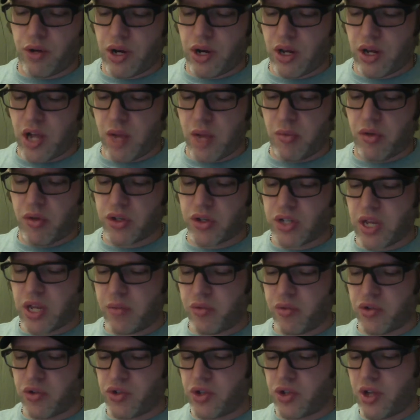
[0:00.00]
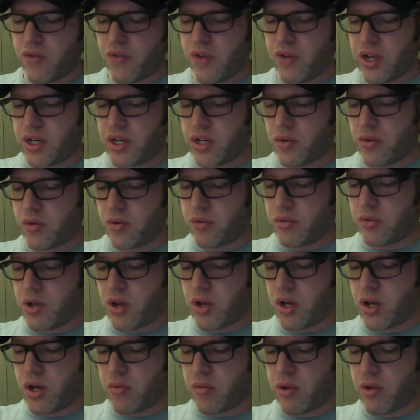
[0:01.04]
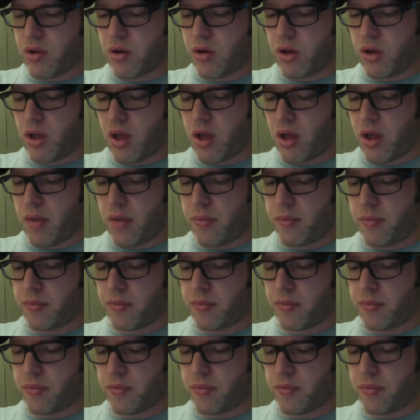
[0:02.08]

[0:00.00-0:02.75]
a couple examples so you have an idea what I'm talking about. A